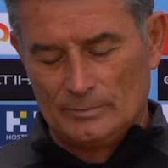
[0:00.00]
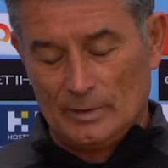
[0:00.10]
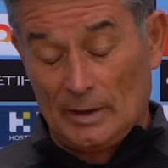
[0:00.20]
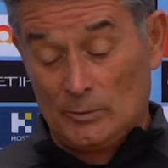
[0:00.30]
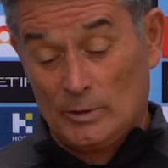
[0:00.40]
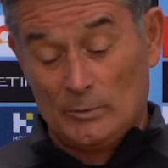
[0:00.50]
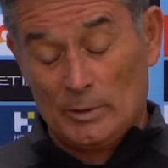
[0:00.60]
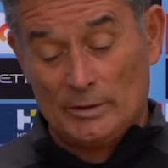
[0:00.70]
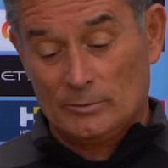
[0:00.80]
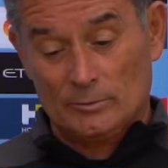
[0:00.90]
and we
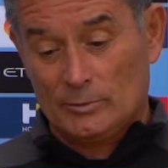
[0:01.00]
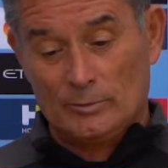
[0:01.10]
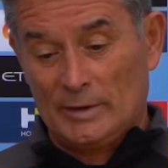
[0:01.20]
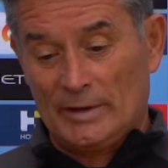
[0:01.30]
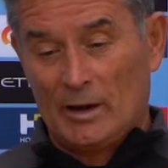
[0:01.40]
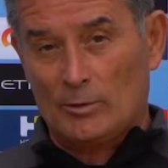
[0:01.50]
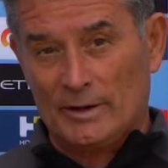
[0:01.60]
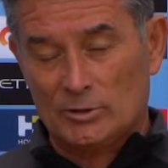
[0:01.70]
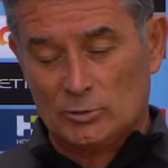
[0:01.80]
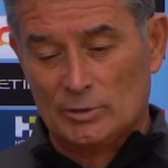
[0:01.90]
win our
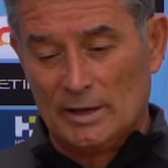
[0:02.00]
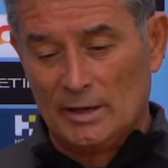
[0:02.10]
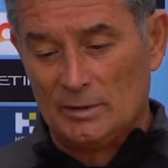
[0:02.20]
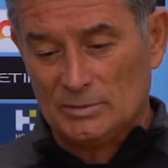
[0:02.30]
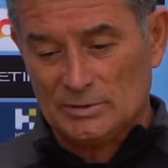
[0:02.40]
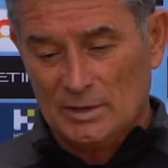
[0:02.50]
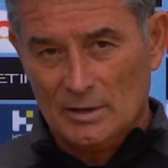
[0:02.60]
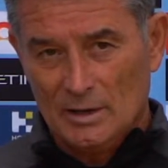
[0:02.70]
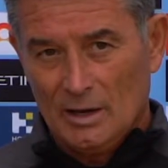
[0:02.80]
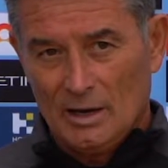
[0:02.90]
next 2 games,
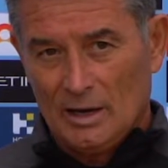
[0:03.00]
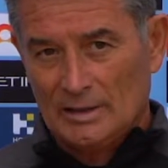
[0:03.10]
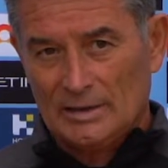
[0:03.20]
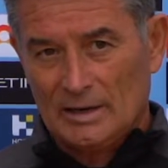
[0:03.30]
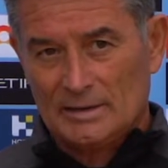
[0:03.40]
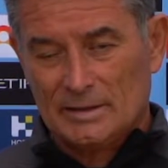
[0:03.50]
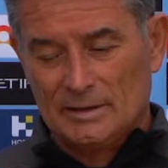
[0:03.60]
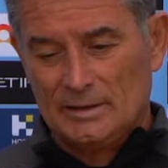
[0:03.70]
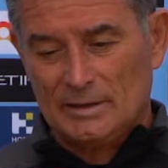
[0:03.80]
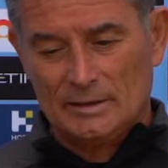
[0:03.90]
Adelaide
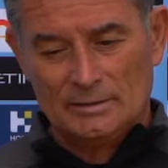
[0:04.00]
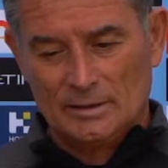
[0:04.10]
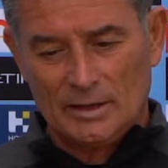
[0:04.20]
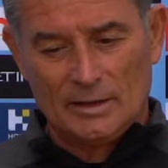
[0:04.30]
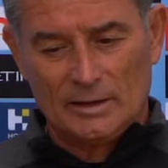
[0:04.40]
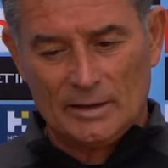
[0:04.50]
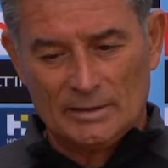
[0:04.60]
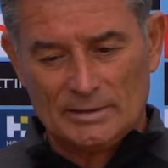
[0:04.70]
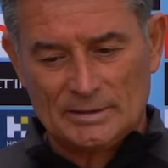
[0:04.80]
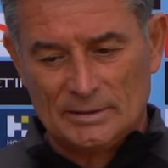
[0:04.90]
can get
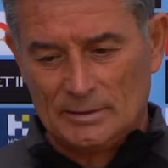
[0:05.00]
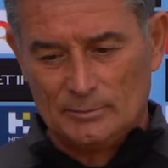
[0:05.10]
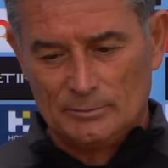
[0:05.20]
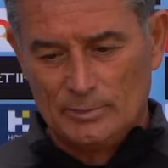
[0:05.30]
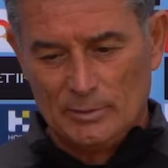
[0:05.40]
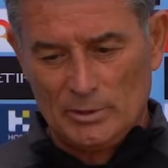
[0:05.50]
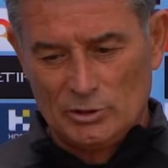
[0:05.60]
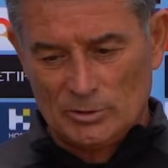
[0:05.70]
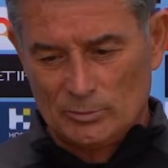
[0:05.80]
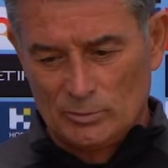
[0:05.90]
us
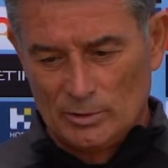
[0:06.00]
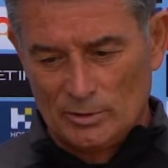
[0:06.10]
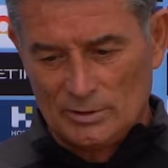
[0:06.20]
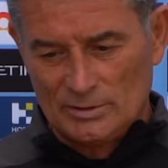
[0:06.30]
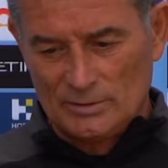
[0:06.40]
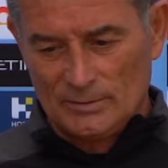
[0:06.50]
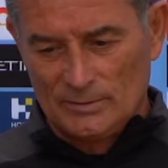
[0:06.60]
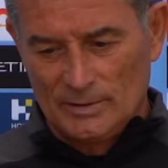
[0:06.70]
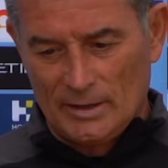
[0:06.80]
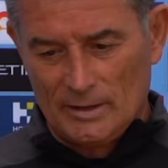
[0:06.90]
premiership. To be honest,
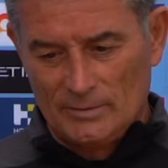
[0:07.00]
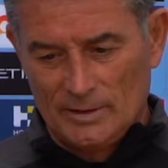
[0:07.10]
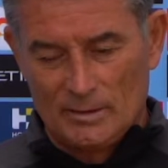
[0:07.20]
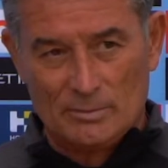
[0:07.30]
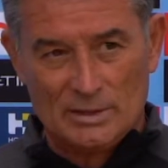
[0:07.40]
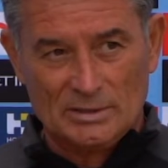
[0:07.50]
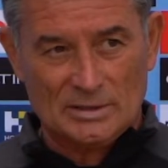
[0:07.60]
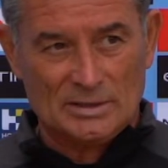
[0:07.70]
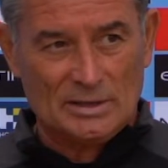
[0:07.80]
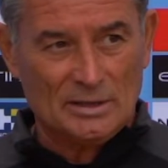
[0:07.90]
if they beat
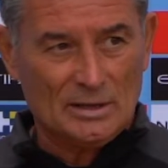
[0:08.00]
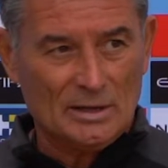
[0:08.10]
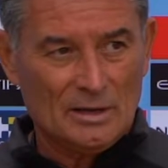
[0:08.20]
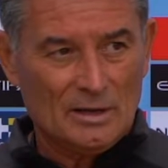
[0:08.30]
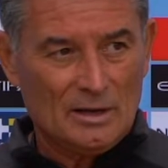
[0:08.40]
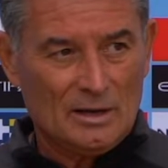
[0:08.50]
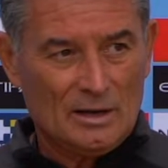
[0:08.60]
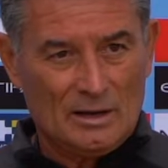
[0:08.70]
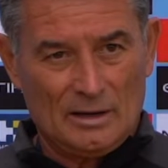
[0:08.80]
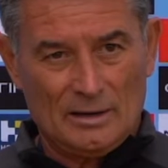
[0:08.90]
Sydney,
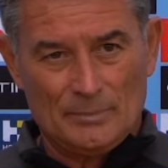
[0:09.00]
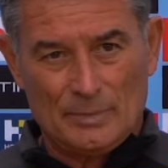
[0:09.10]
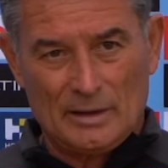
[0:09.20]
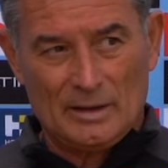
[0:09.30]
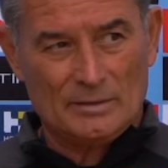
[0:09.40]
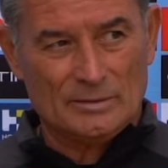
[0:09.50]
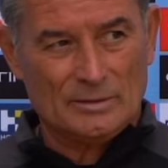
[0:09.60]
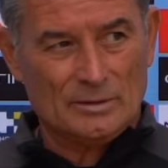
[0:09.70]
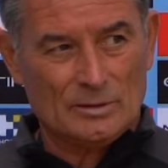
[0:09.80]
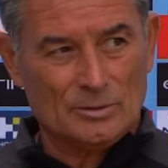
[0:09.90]

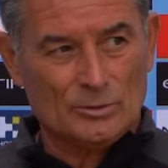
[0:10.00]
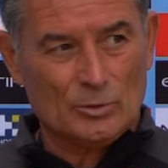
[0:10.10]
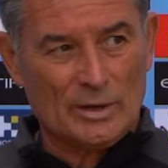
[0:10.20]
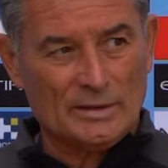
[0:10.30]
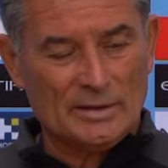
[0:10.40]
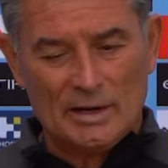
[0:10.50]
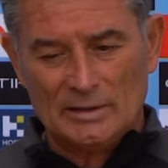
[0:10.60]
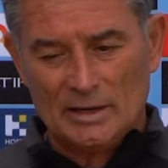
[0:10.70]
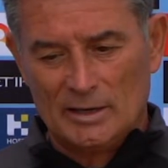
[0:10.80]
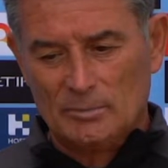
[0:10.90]
and the way that
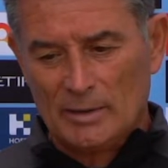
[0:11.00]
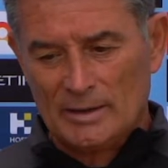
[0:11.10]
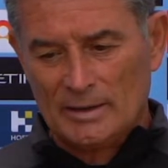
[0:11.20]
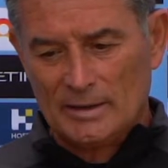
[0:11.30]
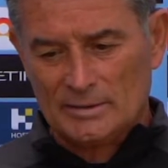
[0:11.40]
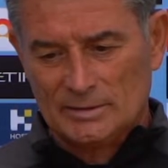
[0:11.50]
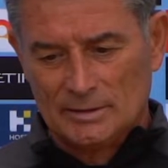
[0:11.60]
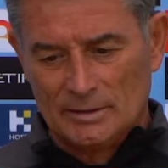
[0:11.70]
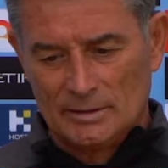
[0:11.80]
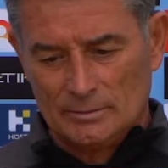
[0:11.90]
Adelaide played against
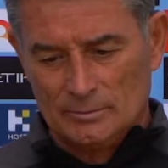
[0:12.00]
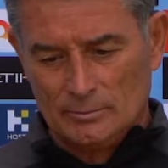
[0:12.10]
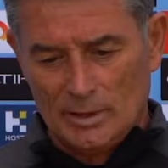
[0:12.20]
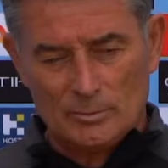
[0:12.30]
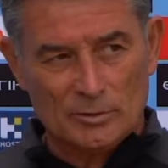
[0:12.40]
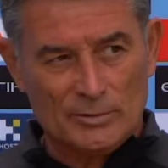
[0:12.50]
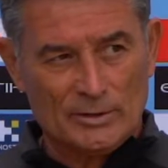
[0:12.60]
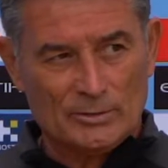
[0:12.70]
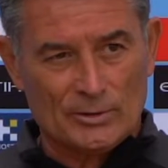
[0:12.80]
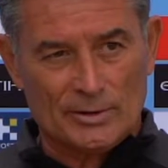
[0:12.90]
Melbourne
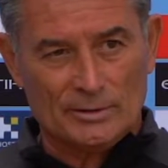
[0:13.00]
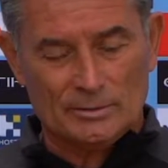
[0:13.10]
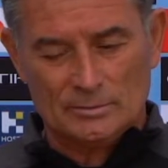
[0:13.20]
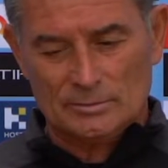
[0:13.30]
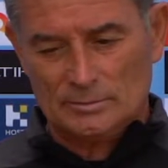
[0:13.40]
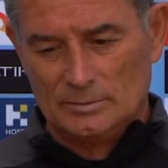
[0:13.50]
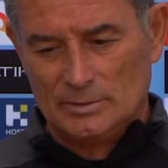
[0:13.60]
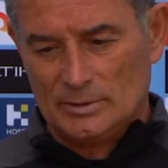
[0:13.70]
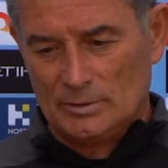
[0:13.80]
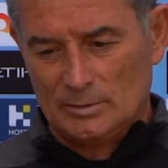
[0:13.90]
Victory,
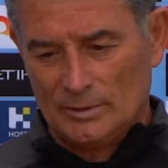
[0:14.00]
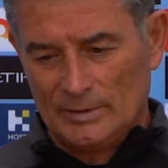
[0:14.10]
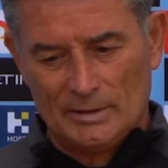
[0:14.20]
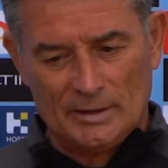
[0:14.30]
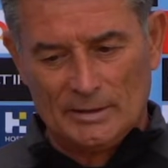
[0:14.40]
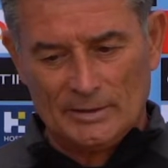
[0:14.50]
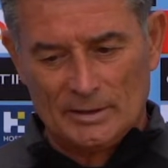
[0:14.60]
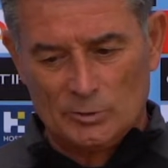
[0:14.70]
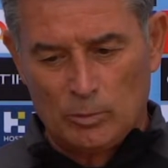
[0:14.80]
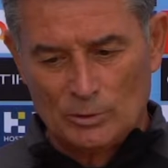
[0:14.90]
I think
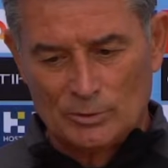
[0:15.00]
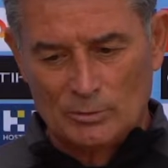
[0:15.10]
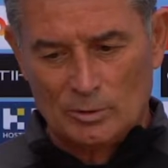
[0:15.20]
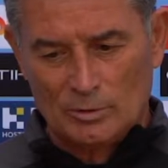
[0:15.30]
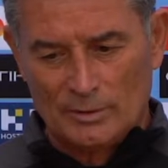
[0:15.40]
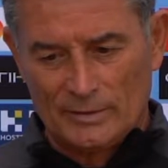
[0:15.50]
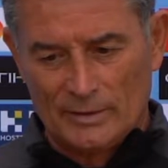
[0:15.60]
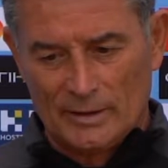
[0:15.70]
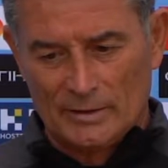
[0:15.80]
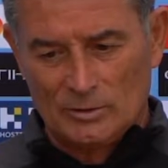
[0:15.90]
anything is possible. I think
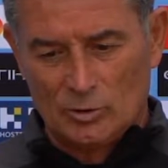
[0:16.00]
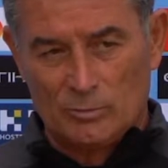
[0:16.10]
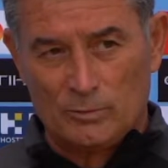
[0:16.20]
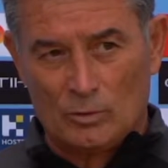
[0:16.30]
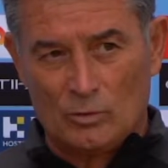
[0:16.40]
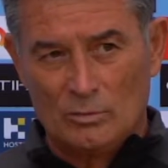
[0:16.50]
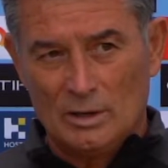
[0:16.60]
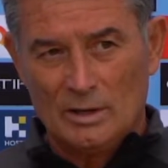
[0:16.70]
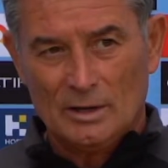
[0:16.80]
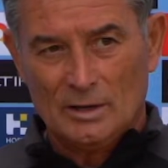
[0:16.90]
they are in top form,
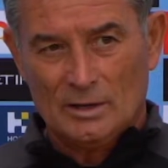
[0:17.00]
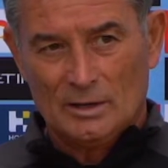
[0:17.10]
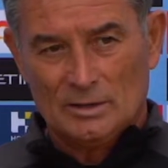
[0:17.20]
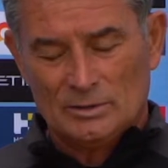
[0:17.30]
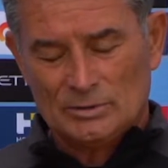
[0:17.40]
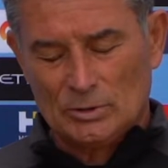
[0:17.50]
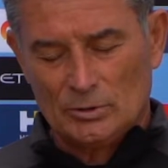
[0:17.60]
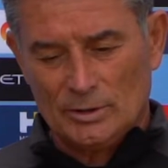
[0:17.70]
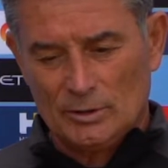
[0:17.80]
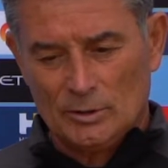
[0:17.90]

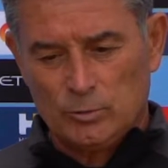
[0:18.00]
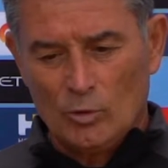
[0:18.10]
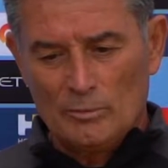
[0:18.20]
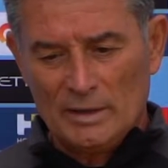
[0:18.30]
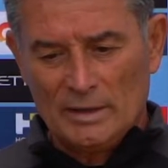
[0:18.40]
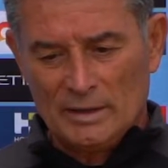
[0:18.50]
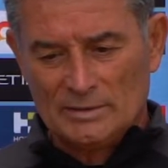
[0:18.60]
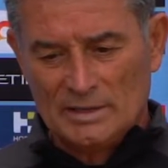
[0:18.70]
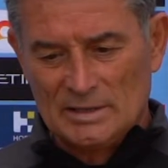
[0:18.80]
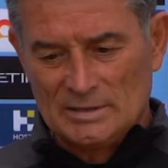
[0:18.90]
so it won't be
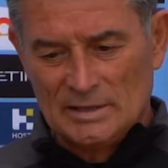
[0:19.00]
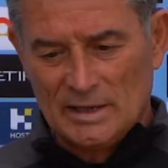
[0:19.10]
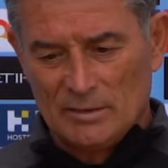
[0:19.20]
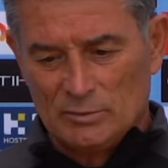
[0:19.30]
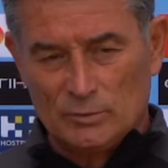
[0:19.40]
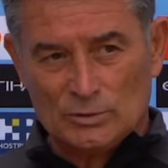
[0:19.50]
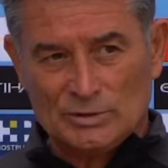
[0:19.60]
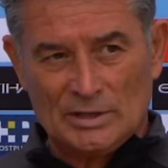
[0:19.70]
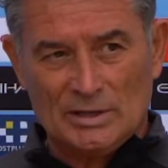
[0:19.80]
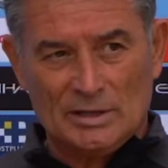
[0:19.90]
as easy games for
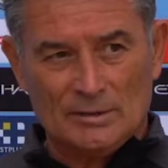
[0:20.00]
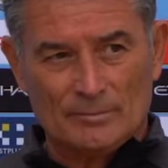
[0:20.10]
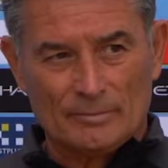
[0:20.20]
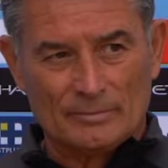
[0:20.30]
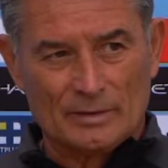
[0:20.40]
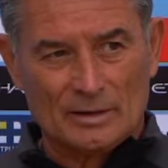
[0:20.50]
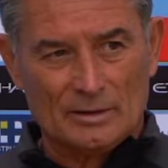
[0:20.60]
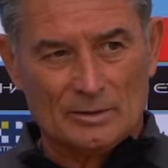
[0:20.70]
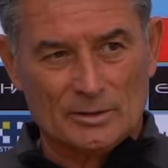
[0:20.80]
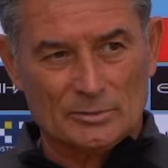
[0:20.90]
Sydney,
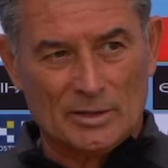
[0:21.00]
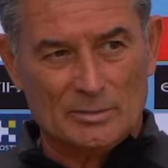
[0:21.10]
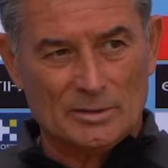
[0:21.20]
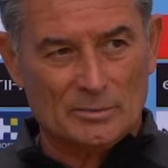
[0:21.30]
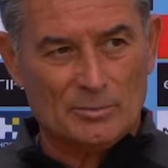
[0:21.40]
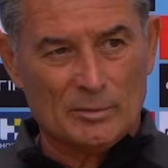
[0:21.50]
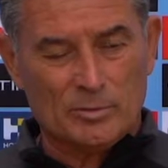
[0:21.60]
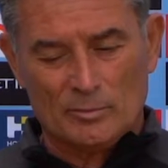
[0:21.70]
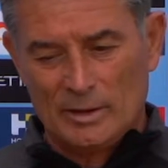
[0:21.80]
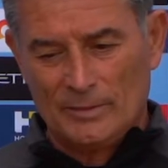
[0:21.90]
as maybe some
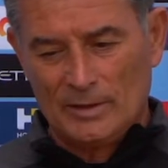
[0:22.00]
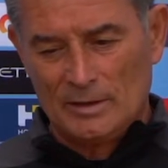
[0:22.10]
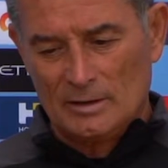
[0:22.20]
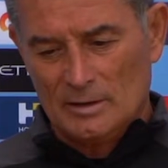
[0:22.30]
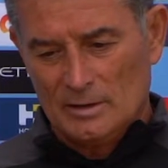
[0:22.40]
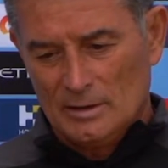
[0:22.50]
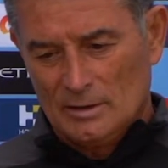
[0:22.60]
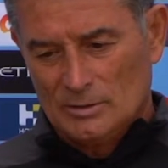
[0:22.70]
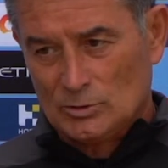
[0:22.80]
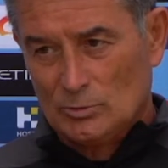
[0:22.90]
people may think.
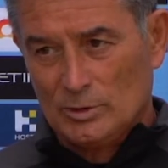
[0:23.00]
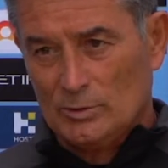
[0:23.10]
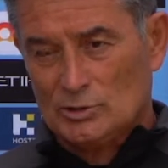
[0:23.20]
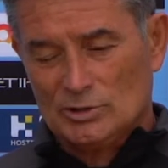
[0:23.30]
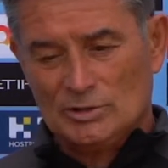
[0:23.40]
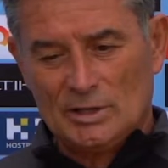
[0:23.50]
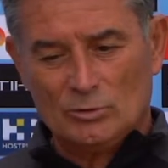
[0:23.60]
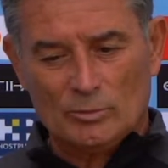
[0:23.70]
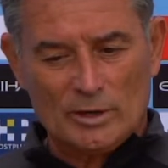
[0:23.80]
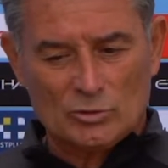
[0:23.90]
So we just need
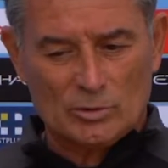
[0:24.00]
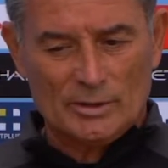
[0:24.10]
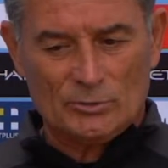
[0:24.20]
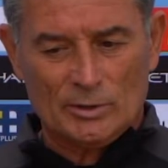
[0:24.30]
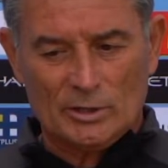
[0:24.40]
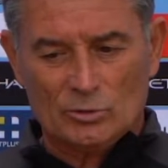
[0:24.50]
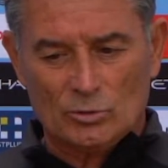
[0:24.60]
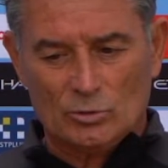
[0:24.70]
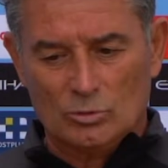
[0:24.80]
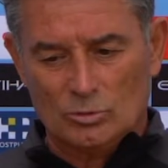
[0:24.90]
to make sure that we
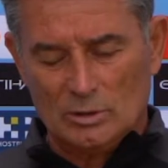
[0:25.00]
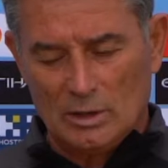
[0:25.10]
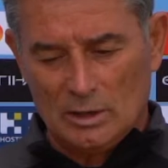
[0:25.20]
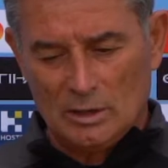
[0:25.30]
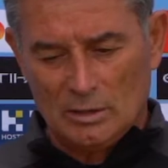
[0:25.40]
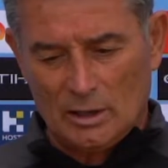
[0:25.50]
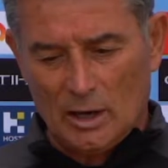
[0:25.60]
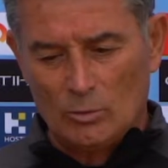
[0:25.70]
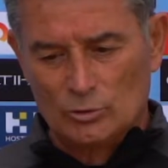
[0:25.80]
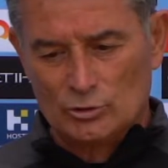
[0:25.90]
do
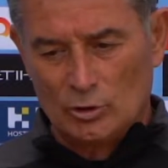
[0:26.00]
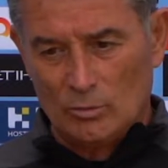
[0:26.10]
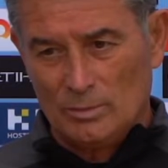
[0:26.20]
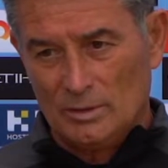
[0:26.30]
our job,